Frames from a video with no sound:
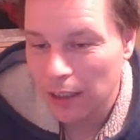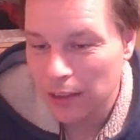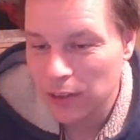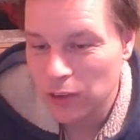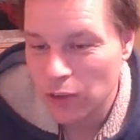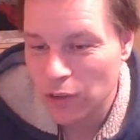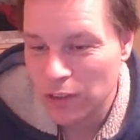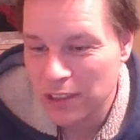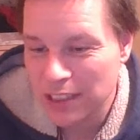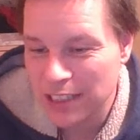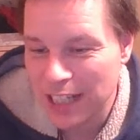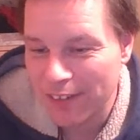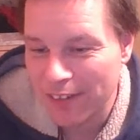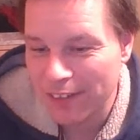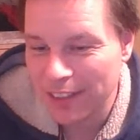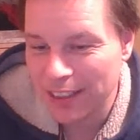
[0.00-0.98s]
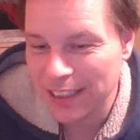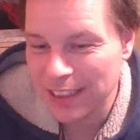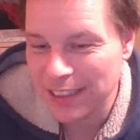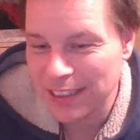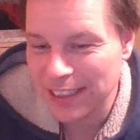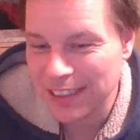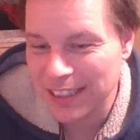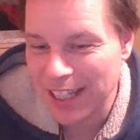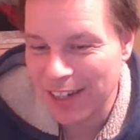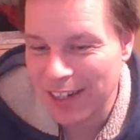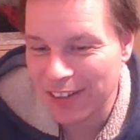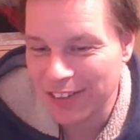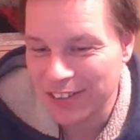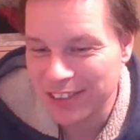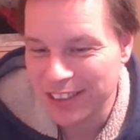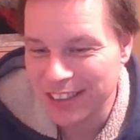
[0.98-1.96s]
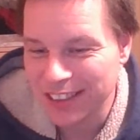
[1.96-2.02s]
talk to Darren. He sticks out
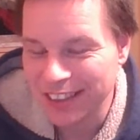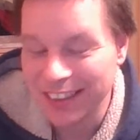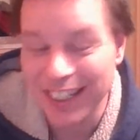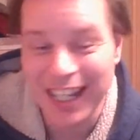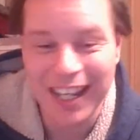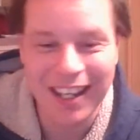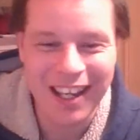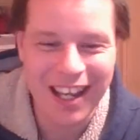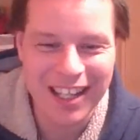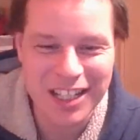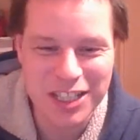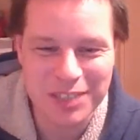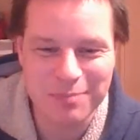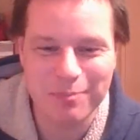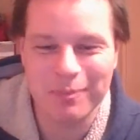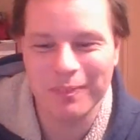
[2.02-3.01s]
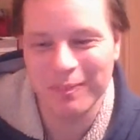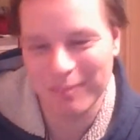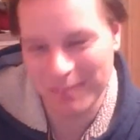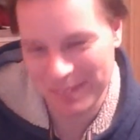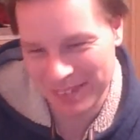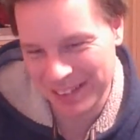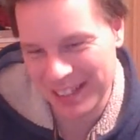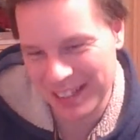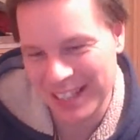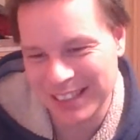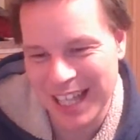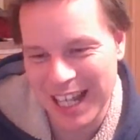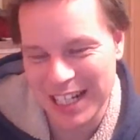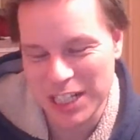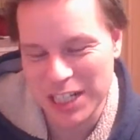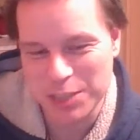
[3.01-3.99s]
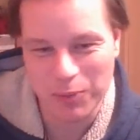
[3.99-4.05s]
constantly. Yeah, that's
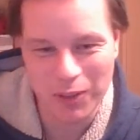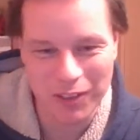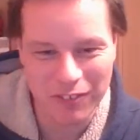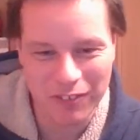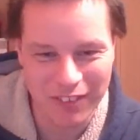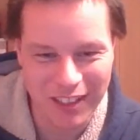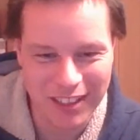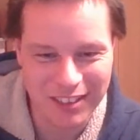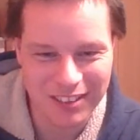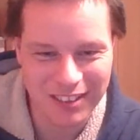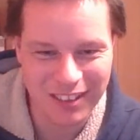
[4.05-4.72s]
Hannah's boyfriend,